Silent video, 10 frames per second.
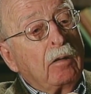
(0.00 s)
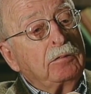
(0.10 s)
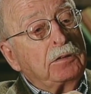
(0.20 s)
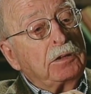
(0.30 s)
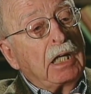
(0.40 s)

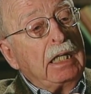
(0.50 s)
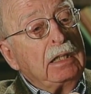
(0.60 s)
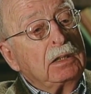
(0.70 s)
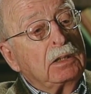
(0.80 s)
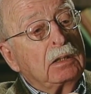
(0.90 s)
of
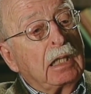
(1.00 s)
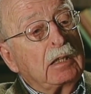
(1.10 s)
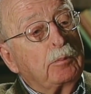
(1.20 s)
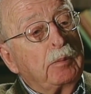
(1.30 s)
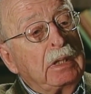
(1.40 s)
change
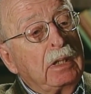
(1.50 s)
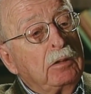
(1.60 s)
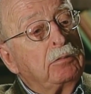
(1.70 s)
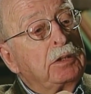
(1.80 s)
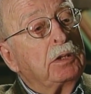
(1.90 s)
that's been
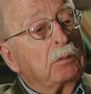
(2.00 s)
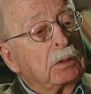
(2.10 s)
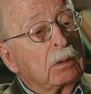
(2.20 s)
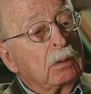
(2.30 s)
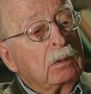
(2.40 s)

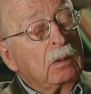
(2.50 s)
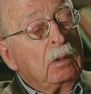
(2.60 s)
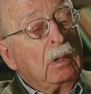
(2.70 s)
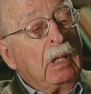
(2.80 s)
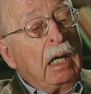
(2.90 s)
introduced.
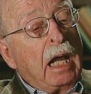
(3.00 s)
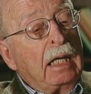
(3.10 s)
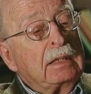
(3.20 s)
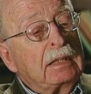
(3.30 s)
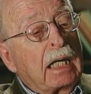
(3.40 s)

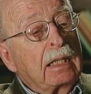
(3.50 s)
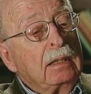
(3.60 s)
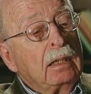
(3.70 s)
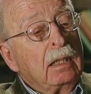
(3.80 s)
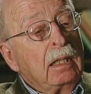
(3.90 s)
And
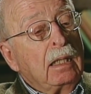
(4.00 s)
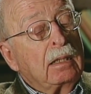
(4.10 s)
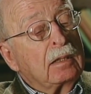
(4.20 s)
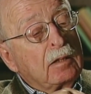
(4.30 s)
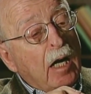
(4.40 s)
second,
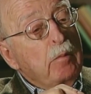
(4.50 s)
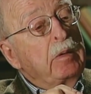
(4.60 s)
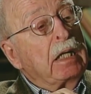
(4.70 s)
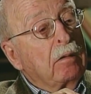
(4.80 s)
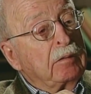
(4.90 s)
the
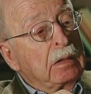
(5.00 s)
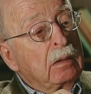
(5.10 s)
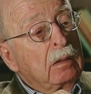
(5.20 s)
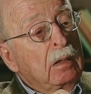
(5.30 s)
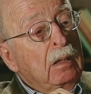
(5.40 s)
timing of it.
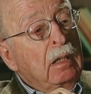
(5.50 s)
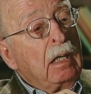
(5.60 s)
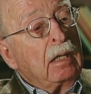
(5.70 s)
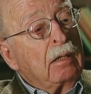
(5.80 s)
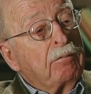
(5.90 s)

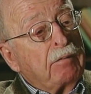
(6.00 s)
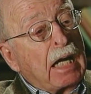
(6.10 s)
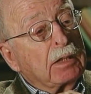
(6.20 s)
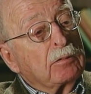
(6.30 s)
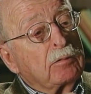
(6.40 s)
The
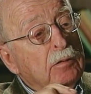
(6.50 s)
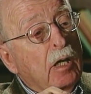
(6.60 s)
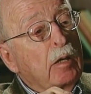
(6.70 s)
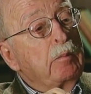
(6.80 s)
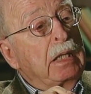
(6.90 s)
factor of
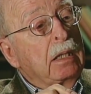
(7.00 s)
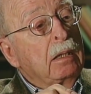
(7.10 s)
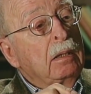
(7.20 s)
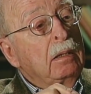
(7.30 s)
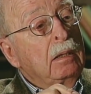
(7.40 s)

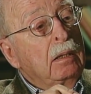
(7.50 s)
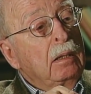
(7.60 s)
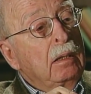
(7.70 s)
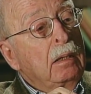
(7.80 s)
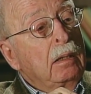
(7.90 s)
timing
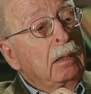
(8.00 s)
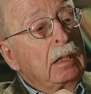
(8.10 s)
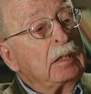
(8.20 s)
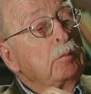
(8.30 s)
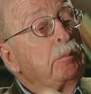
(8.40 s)

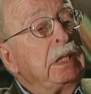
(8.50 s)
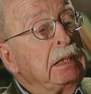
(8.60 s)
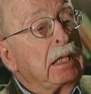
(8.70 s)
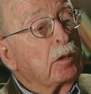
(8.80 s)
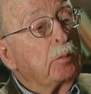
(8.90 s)
isn't
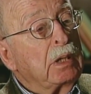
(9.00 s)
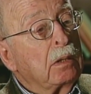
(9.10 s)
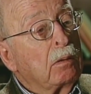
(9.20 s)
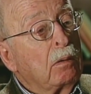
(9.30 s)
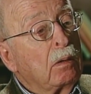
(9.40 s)
being dealt with
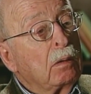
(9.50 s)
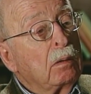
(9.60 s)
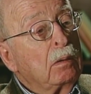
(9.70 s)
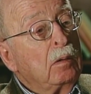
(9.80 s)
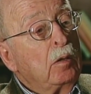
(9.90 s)
at all.
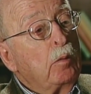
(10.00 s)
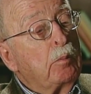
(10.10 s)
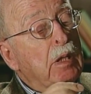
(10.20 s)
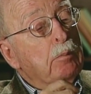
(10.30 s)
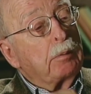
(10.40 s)
Okay.
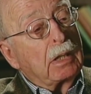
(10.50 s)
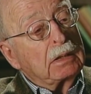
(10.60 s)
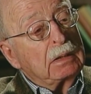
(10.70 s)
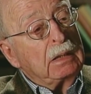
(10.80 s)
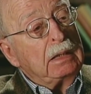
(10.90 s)
But the
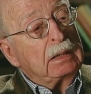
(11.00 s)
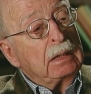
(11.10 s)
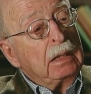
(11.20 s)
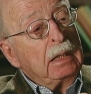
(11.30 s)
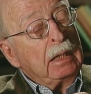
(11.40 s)
processes
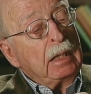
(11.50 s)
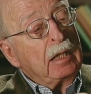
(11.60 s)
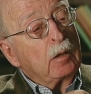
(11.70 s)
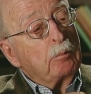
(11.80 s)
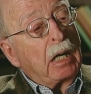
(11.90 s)

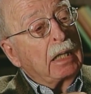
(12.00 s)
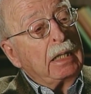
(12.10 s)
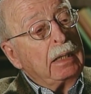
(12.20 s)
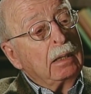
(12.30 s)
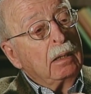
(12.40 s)
in the
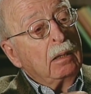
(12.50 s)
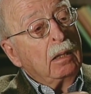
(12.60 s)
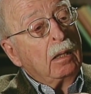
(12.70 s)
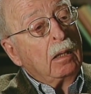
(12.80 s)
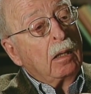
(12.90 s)
body
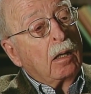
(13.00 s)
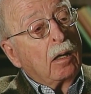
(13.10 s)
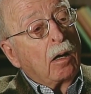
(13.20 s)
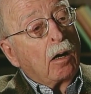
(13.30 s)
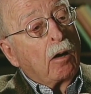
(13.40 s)

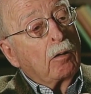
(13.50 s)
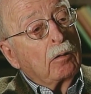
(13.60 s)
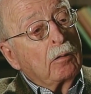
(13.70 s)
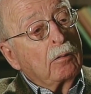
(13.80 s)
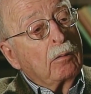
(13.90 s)
are